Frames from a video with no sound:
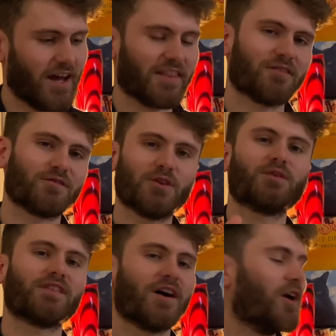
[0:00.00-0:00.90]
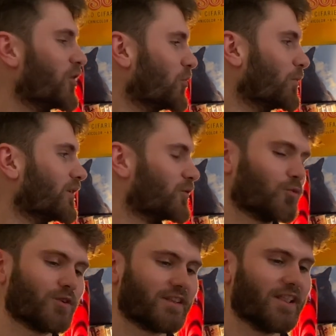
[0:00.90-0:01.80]
and that viewers at home
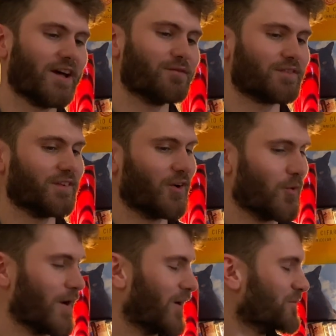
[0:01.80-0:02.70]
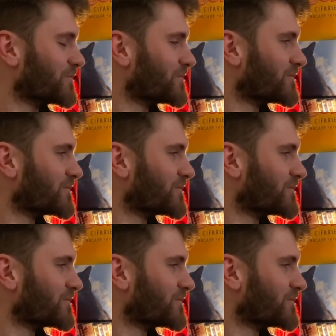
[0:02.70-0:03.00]
would love to know about?